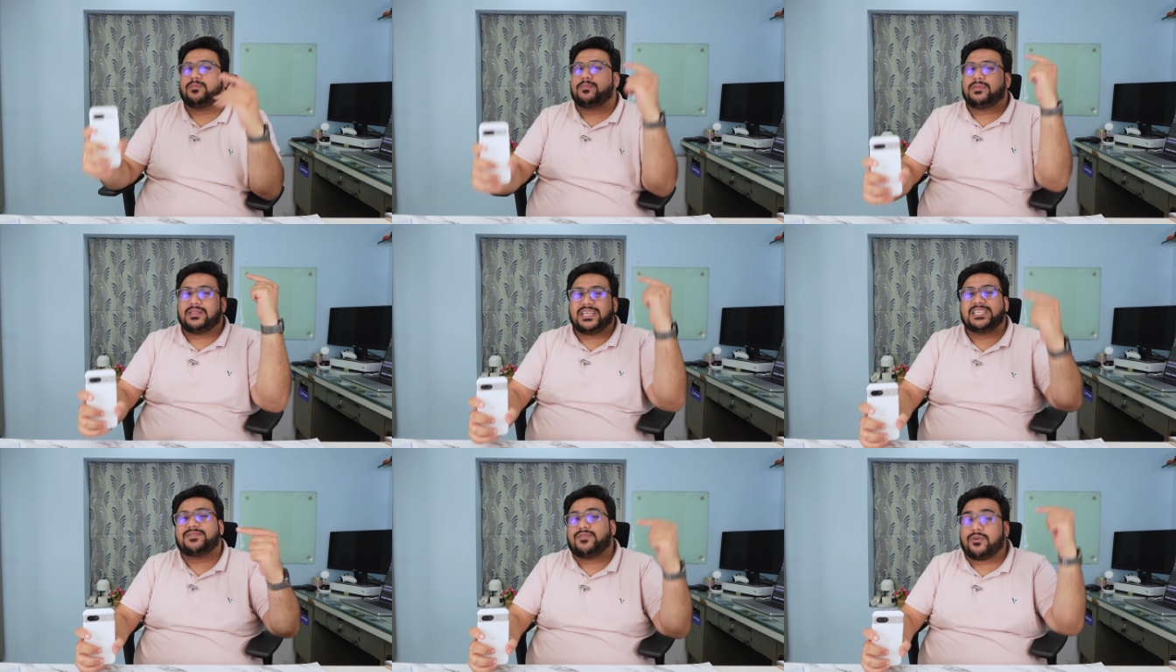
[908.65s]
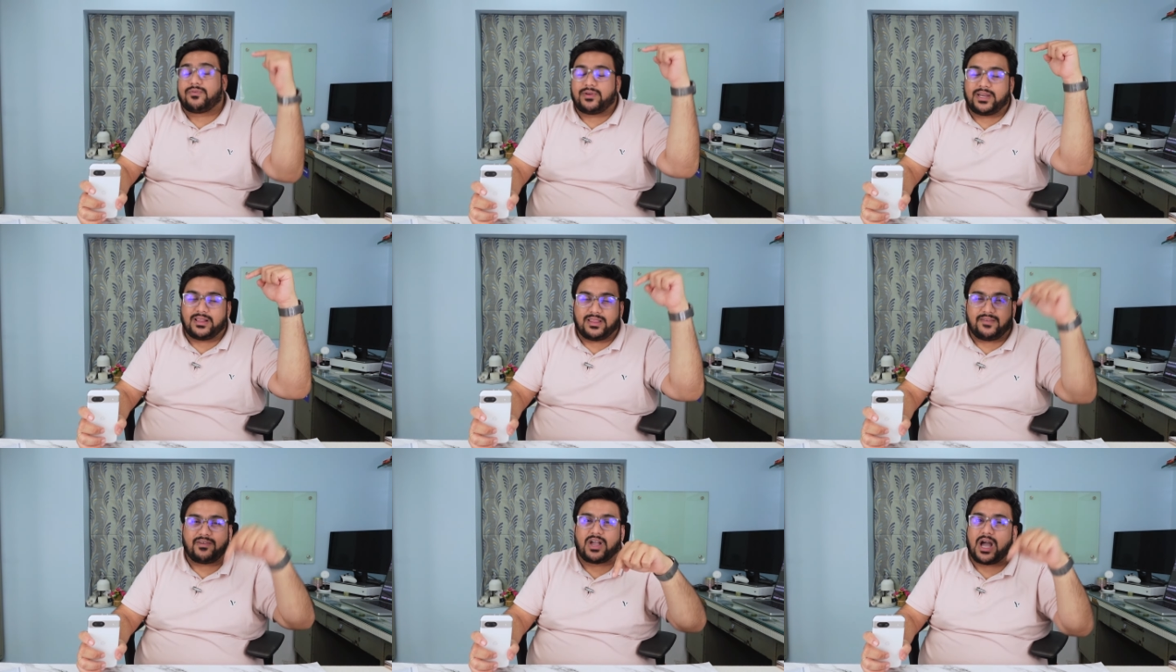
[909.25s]
please feel free to
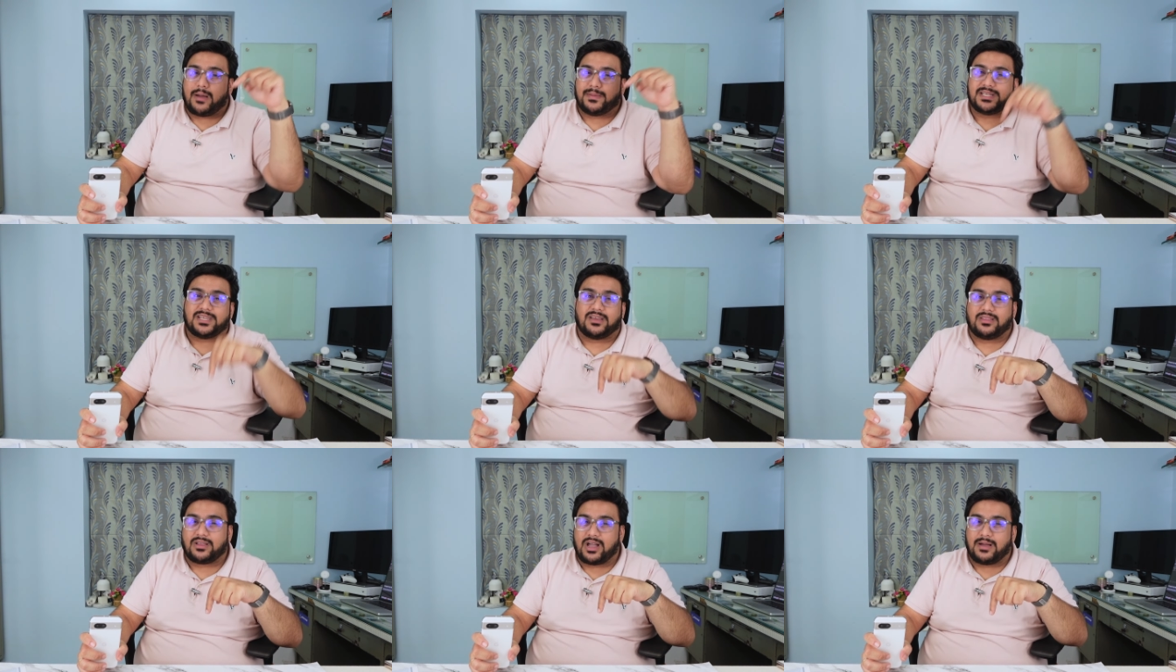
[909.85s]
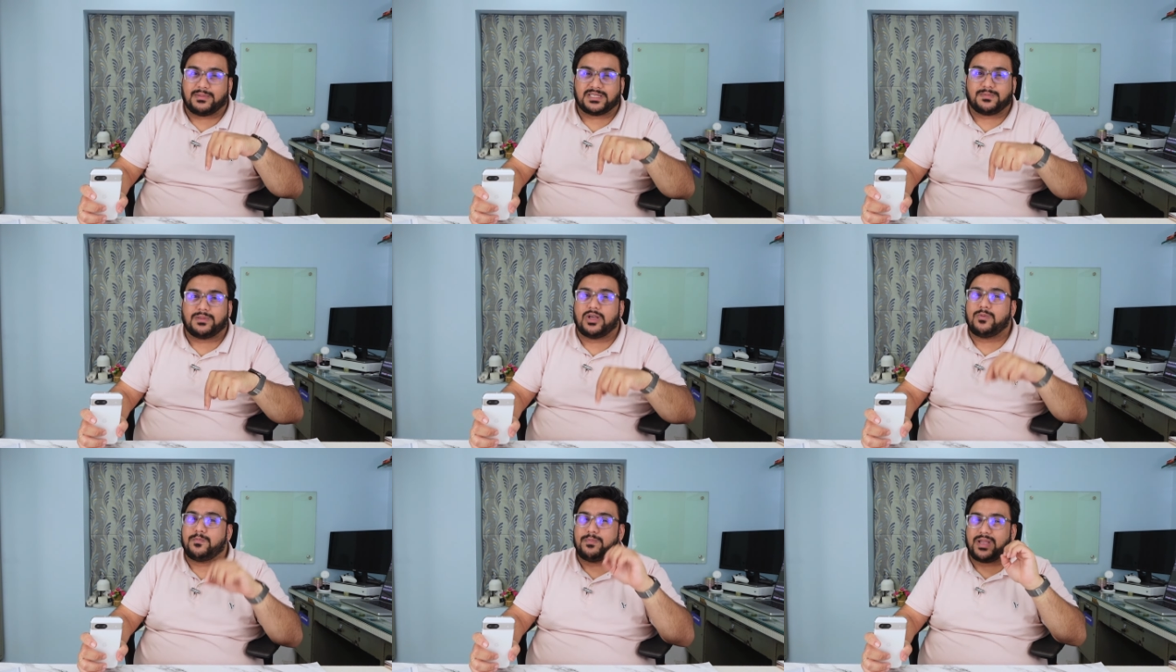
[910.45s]
leave a comment down in the comments
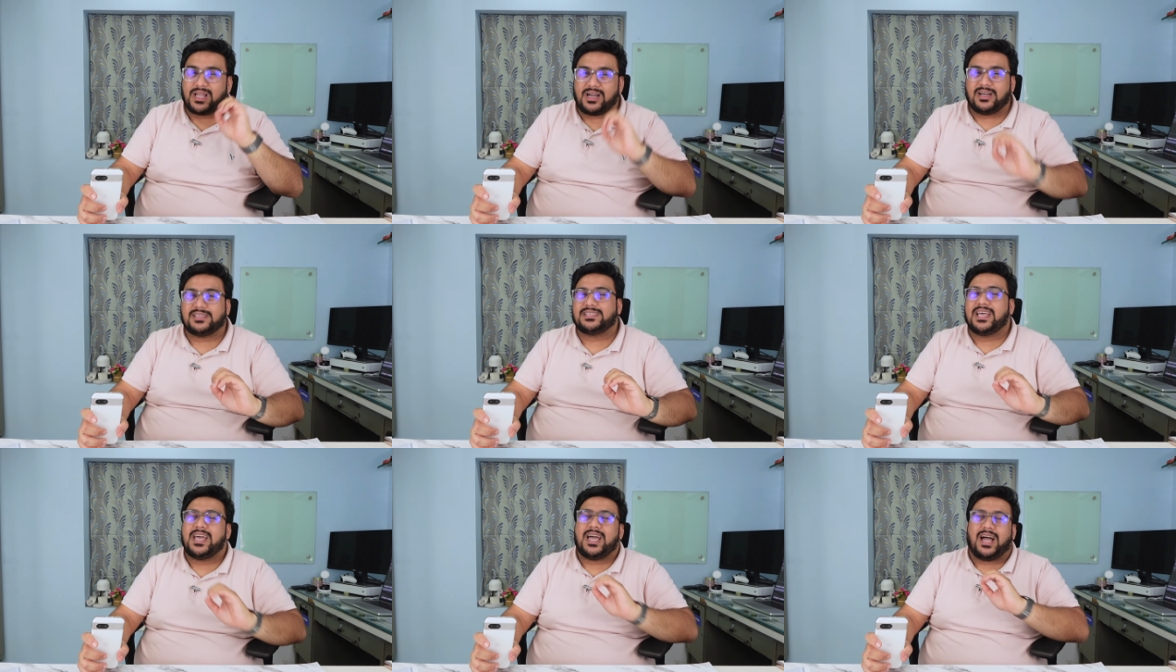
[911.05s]
below, because